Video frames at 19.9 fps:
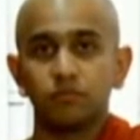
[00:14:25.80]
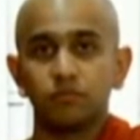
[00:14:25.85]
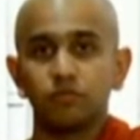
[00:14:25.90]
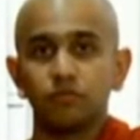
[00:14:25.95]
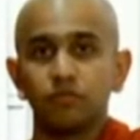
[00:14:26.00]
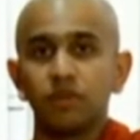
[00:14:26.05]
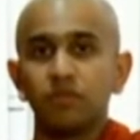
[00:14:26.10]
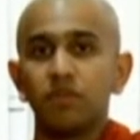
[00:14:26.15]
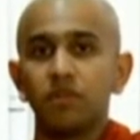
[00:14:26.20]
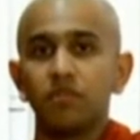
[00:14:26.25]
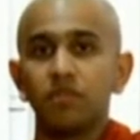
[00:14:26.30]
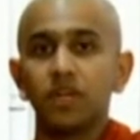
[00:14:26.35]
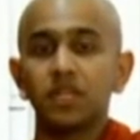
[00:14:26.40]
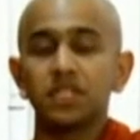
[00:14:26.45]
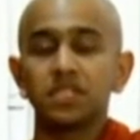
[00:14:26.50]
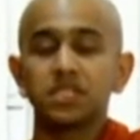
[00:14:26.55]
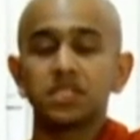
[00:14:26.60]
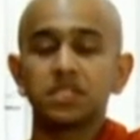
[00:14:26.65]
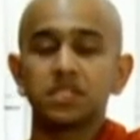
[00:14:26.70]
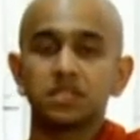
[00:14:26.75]
we feel
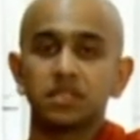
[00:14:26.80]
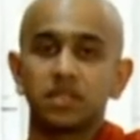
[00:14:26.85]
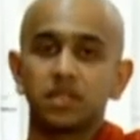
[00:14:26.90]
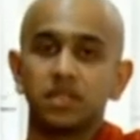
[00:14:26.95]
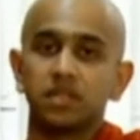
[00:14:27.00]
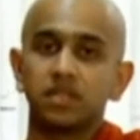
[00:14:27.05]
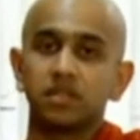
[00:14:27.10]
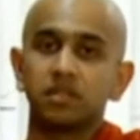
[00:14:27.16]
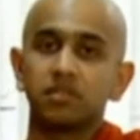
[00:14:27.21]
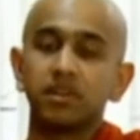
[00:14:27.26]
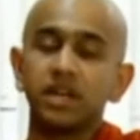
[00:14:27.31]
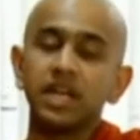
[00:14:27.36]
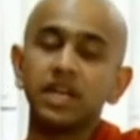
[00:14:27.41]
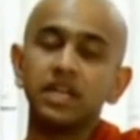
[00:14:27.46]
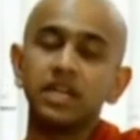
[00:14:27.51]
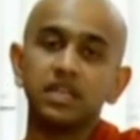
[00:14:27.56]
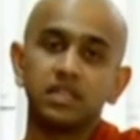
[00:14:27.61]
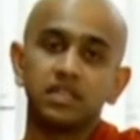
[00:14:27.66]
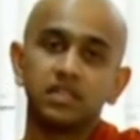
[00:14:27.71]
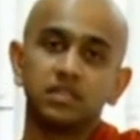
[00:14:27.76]

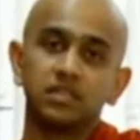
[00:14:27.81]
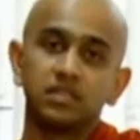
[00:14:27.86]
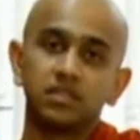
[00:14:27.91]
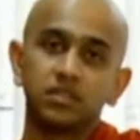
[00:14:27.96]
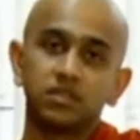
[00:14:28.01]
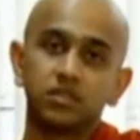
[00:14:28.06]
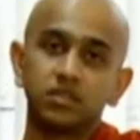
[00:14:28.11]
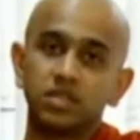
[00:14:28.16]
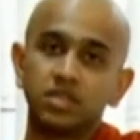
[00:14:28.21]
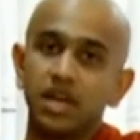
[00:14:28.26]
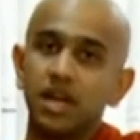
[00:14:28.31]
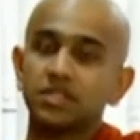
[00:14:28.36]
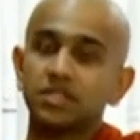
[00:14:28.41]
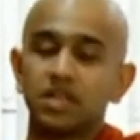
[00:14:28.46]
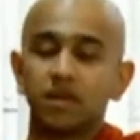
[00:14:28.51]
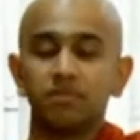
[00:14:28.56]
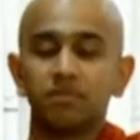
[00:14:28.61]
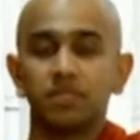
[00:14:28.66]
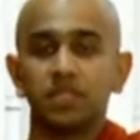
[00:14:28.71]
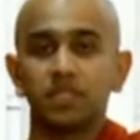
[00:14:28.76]
greedy to share
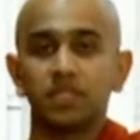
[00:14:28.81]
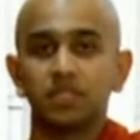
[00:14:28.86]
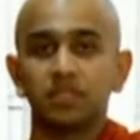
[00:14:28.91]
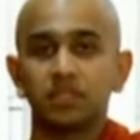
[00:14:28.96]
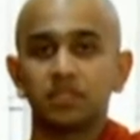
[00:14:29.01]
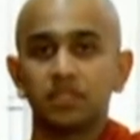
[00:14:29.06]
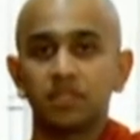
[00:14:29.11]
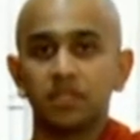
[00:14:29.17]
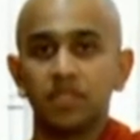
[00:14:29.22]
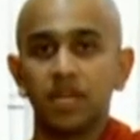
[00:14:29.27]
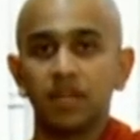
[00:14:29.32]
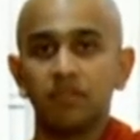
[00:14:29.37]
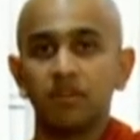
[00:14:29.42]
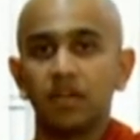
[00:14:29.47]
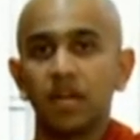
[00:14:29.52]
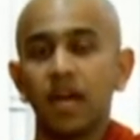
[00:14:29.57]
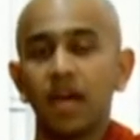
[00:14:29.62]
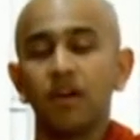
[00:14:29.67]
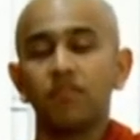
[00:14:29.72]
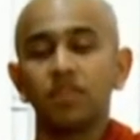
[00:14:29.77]
something that we
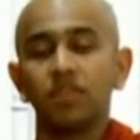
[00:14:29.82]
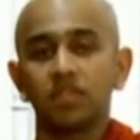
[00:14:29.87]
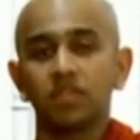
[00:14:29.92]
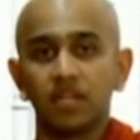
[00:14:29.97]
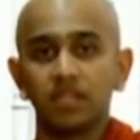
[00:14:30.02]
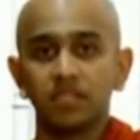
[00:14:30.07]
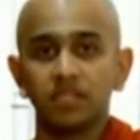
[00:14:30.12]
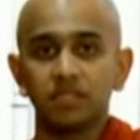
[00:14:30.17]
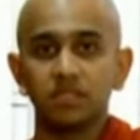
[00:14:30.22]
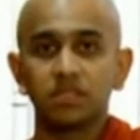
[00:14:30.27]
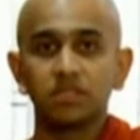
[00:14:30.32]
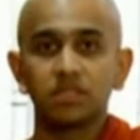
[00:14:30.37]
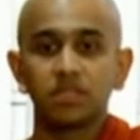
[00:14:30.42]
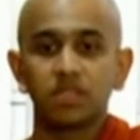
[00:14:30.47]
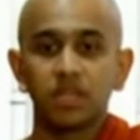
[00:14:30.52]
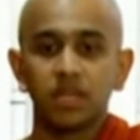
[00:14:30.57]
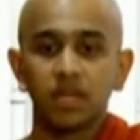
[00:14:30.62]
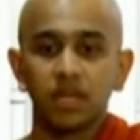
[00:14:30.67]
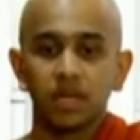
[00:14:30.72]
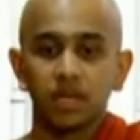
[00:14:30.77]
have with others,
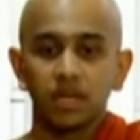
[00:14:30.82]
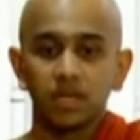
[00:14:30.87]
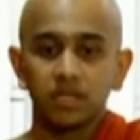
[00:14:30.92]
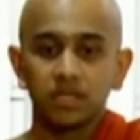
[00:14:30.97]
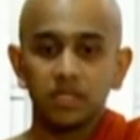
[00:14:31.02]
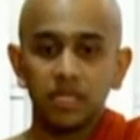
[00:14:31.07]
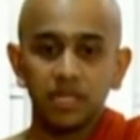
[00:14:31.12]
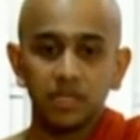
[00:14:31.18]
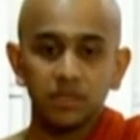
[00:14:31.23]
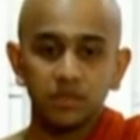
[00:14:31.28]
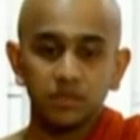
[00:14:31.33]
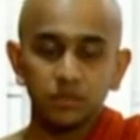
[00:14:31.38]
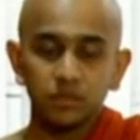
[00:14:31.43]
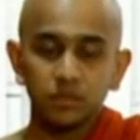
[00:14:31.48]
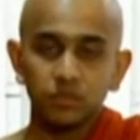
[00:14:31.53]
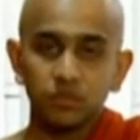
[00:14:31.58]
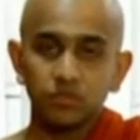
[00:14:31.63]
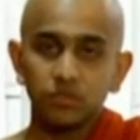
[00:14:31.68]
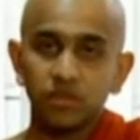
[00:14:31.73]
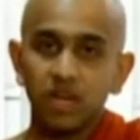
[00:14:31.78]
then
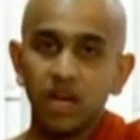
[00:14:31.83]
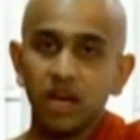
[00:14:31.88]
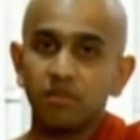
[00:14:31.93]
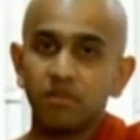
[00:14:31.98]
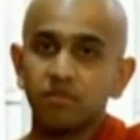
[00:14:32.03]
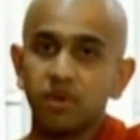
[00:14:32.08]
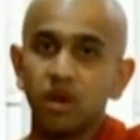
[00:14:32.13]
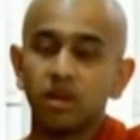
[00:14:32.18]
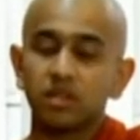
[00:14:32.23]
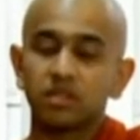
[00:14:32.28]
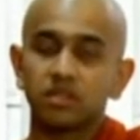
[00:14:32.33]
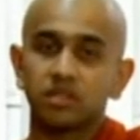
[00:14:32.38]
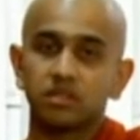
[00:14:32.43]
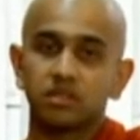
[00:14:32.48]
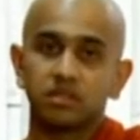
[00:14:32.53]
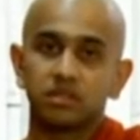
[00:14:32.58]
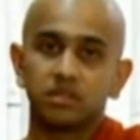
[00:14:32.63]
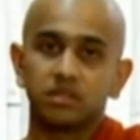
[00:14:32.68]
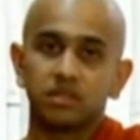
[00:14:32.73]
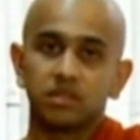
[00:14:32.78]
we are blocked.
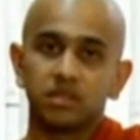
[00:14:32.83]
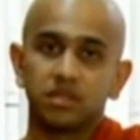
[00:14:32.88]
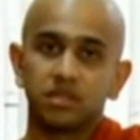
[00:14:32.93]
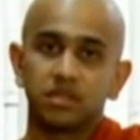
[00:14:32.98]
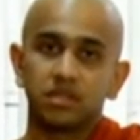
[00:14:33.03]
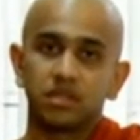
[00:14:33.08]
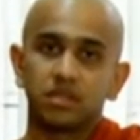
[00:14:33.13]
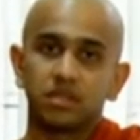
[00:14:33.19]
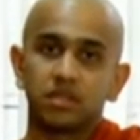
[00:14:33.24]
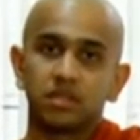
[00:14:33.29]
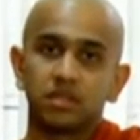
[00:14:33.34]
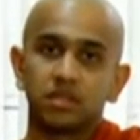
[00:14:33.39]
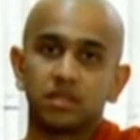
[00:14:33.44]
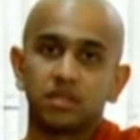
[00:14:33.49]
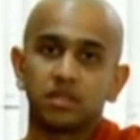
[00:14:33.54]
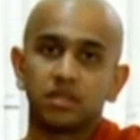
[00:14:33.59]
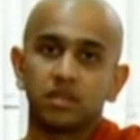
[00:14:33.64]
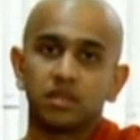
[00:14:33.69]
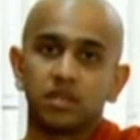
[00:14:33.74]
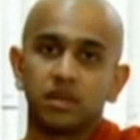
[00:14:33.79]

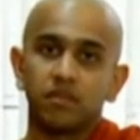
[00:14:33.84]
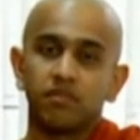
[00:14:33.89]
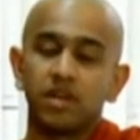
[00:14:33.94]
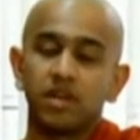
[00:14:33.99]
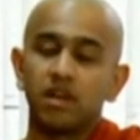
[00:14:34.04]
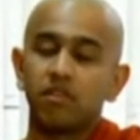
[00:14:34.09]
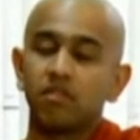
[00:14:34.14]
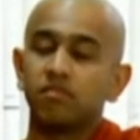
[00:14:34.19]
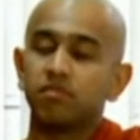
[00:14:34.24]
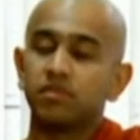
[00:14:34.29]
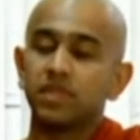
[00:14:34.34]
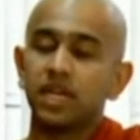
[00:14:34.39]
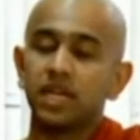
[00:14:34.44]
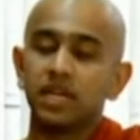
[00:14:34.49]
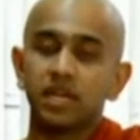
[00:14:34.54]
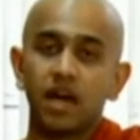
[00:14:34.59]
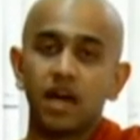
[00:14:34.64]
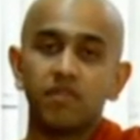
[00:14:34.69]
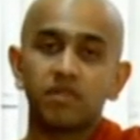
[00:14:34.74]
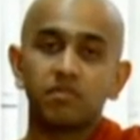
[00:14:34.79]

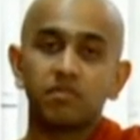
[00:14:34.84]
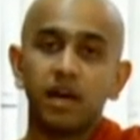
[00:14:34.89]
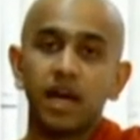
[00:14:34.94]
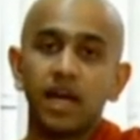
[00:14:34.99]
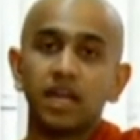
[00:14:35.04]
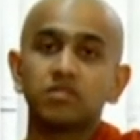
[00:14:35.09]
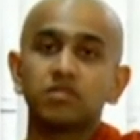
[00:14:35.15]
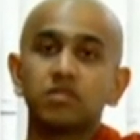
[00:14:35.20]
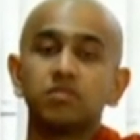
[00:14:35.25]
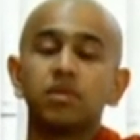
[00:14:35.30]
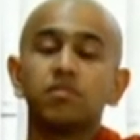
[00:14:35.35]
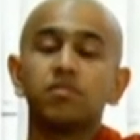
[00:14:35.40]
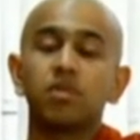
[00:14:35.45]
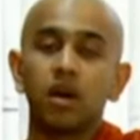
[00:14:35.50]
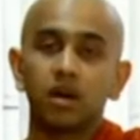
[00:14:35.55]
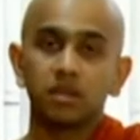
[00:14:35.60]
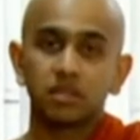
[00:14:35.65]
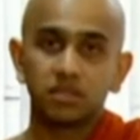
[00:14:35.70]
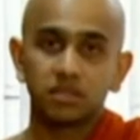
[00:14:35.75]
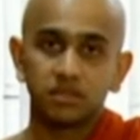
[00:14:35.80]
Then our minds will be
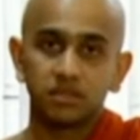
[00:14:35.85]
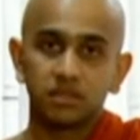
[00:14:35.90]
blocked